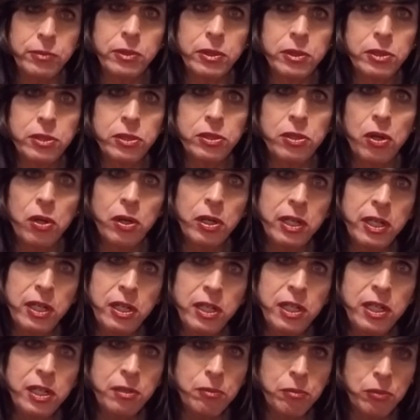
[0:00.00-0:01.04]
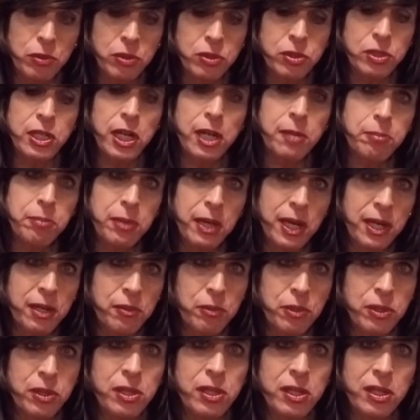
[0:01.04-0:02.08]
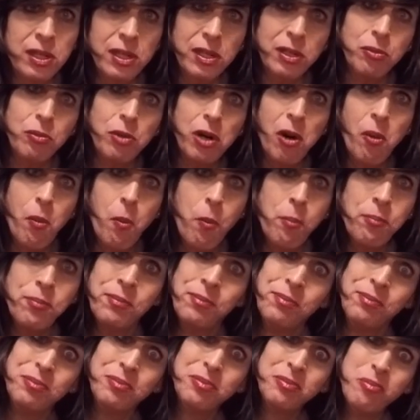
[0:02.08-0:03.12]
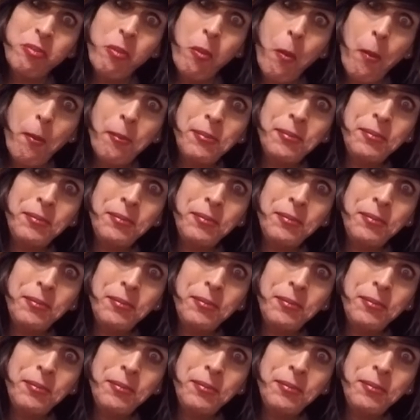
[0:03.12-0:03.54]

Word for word: Let's start eating and we'll check back with you in a little while.